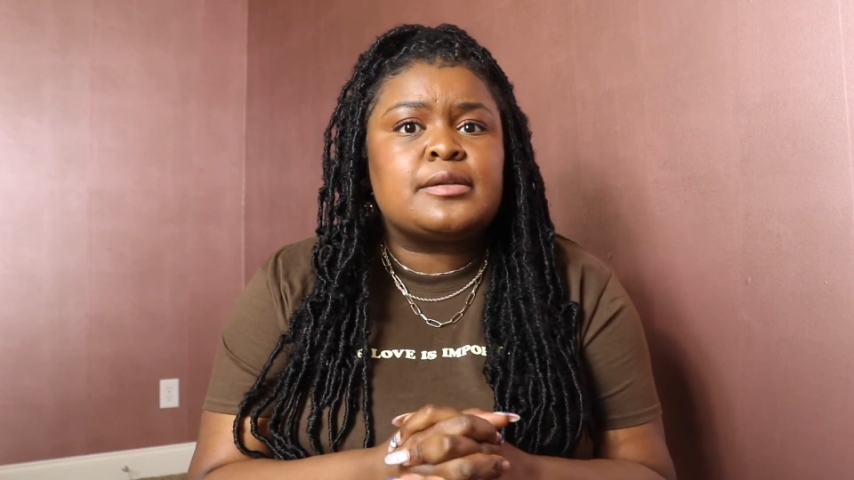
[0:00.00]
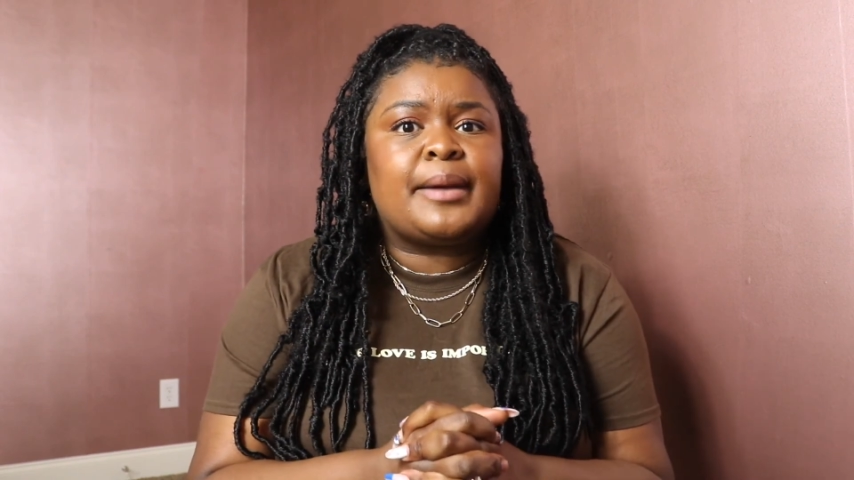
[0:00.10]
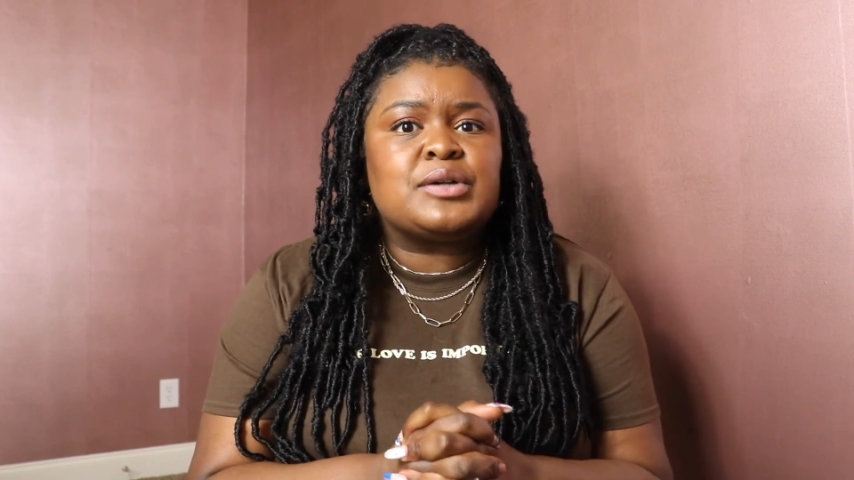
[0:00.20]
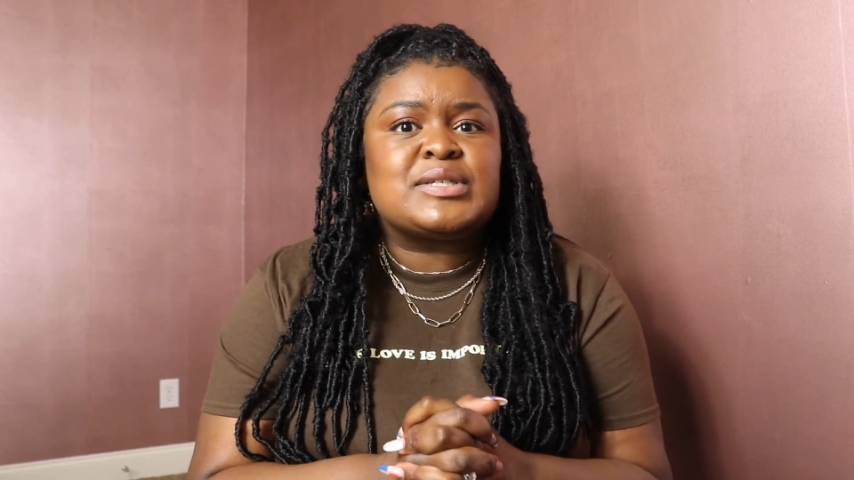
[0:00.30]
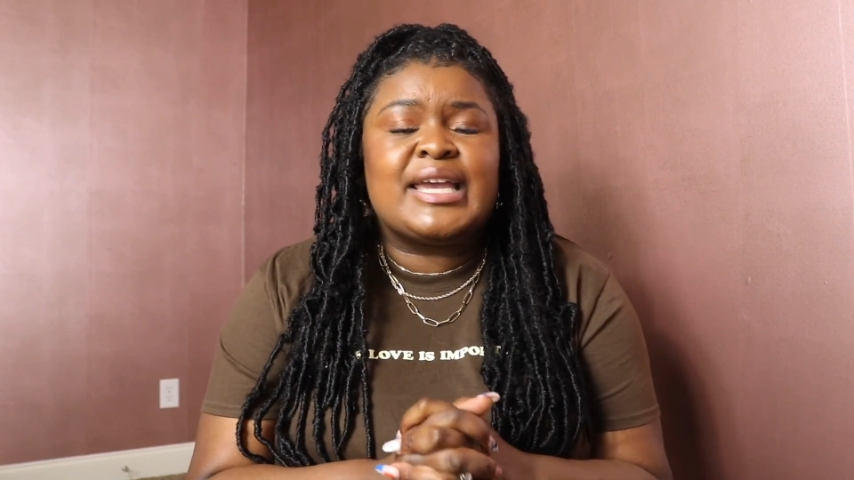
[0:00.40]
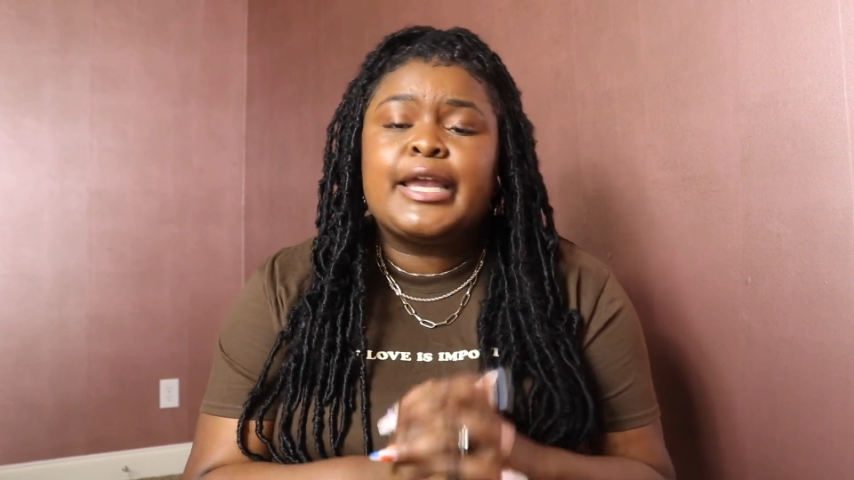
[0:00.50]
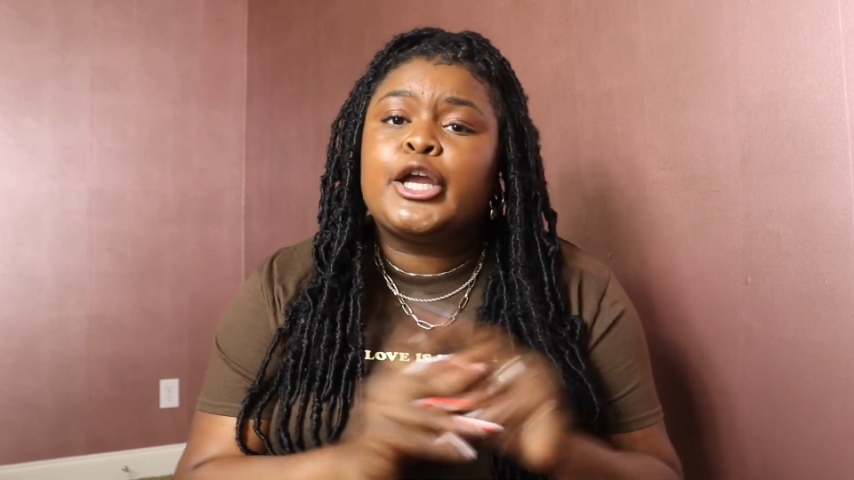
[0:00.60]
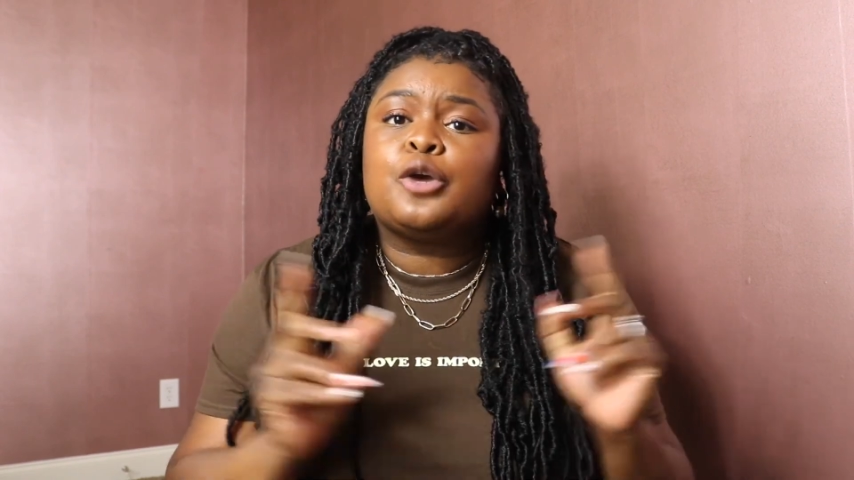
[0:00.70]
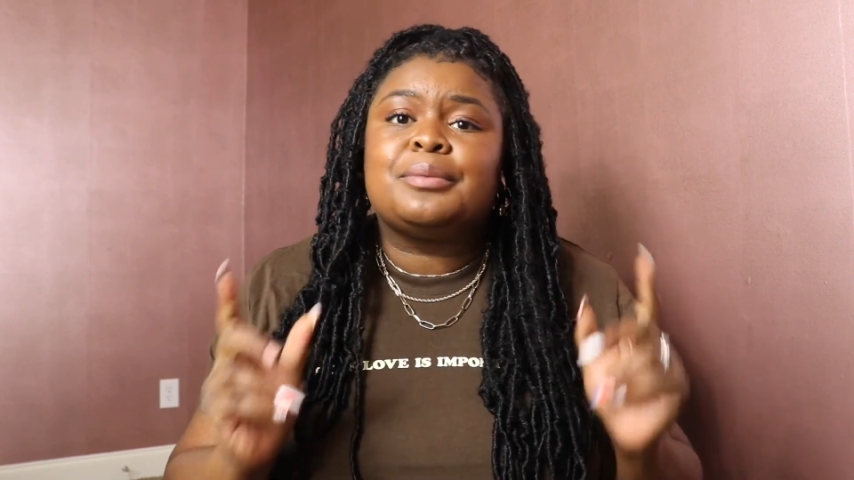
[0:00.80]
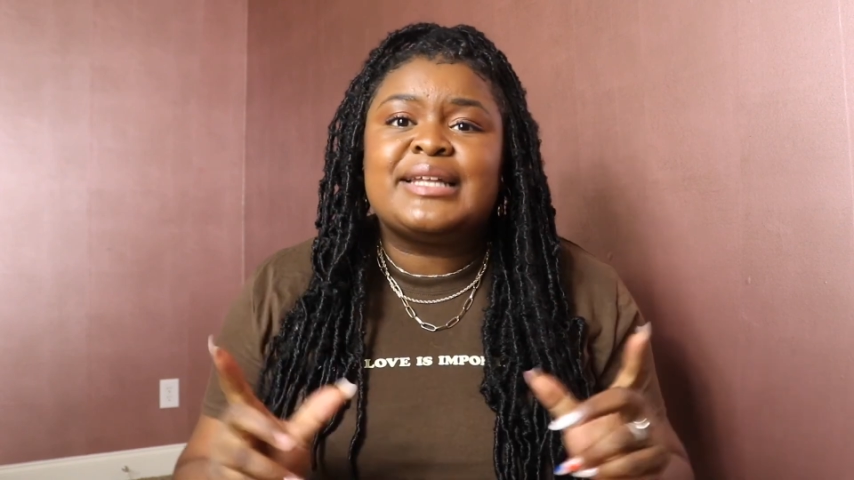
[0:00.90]
about
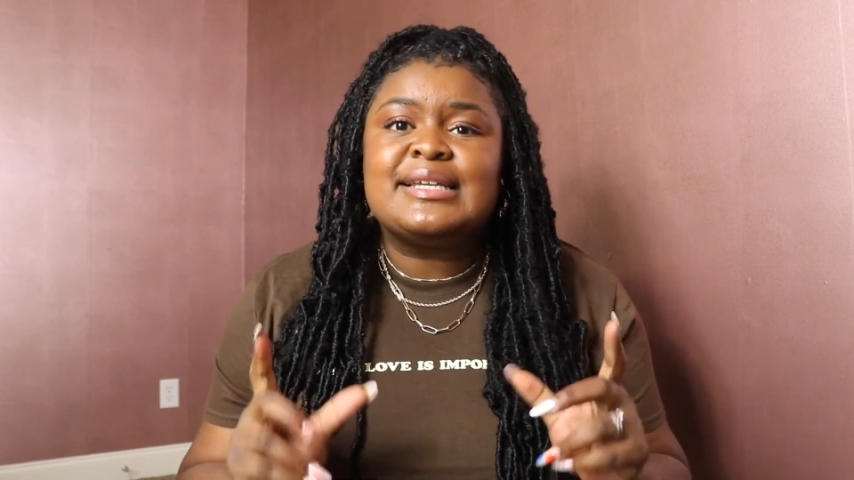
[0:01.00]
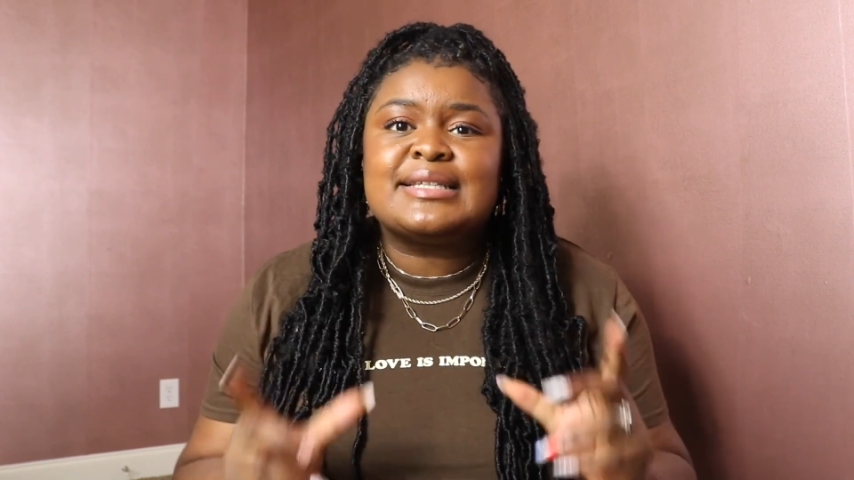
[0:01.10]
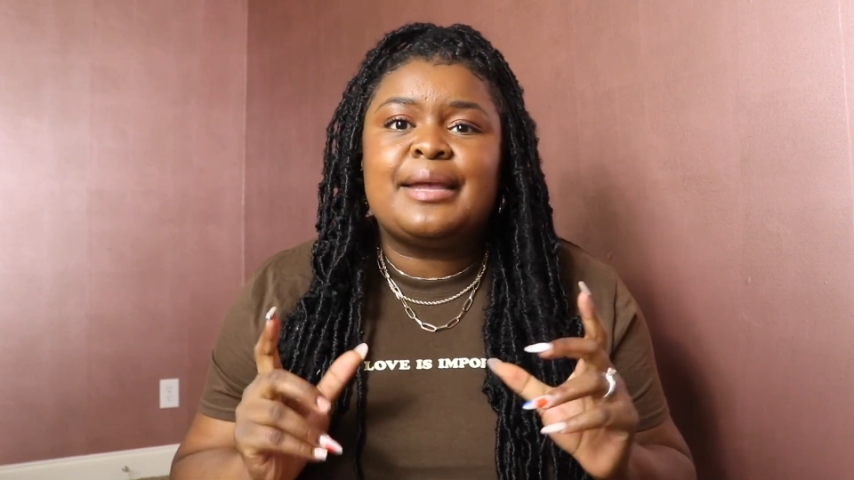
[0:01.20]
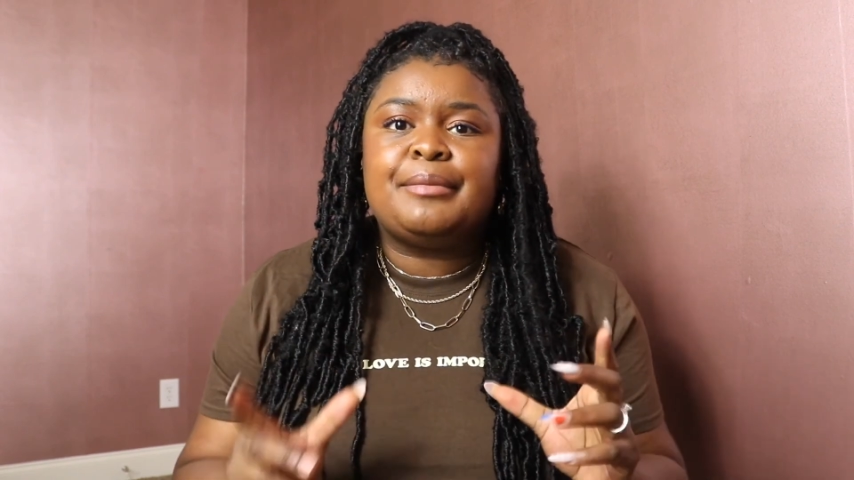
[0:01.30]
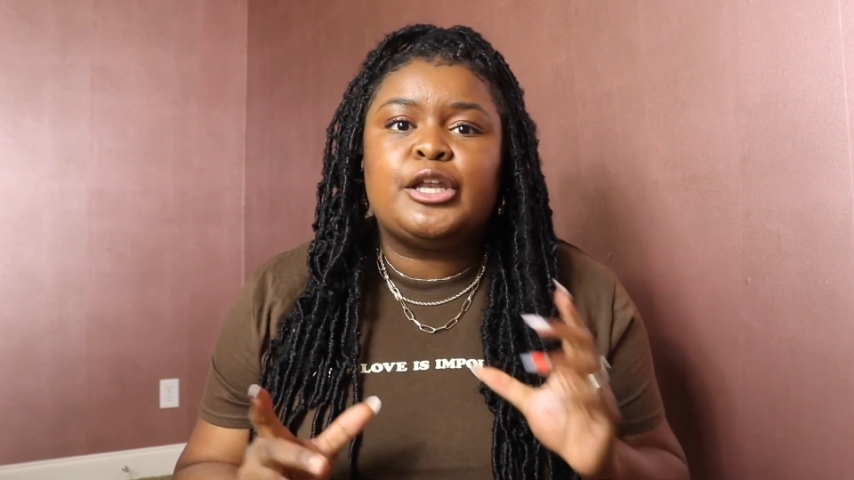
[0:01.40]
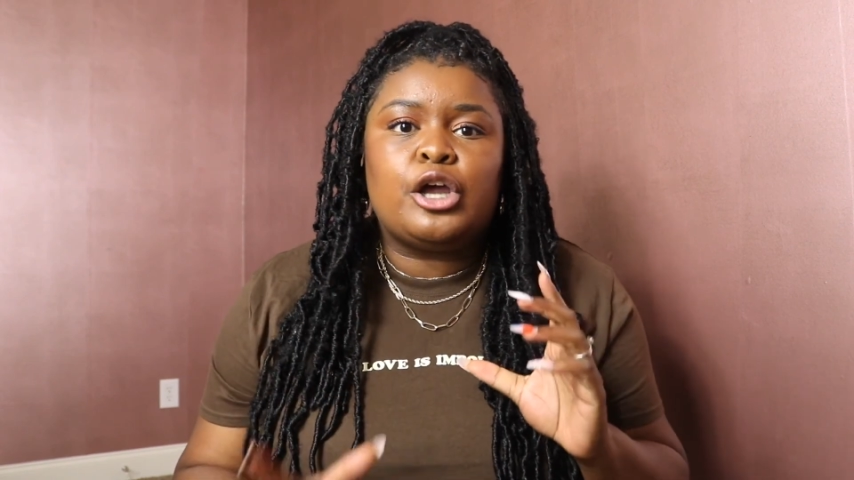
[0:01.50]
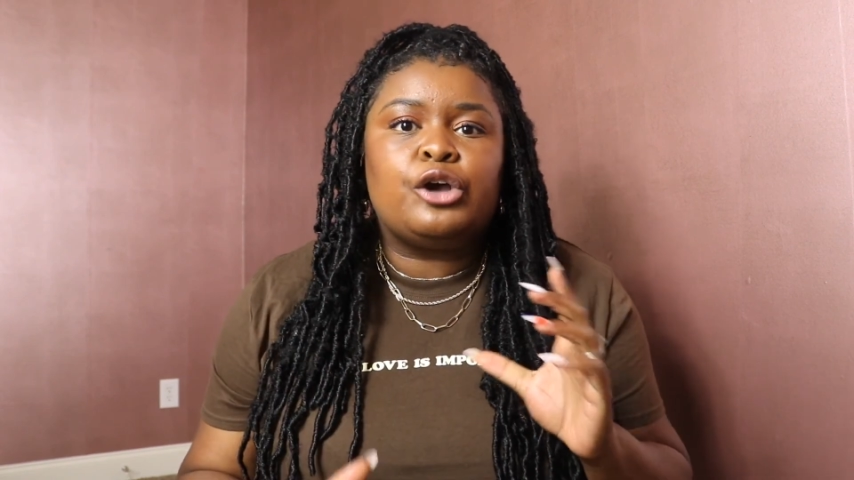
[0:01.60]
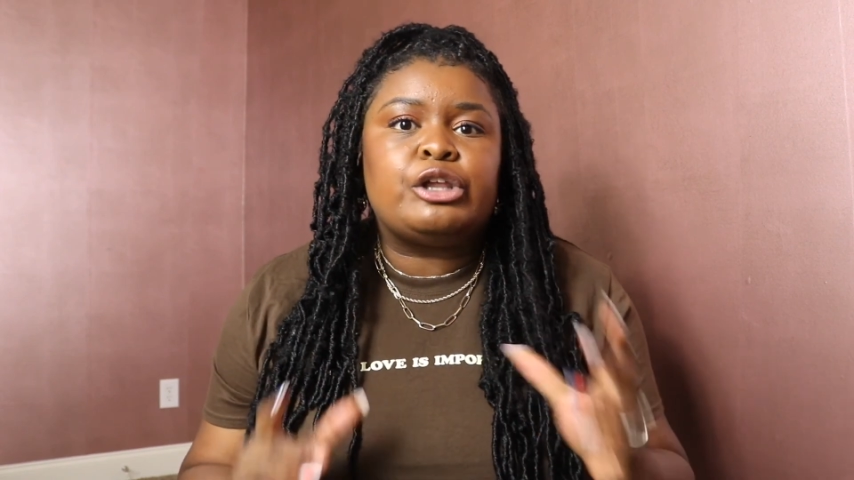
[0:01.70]
skincare, please let me know.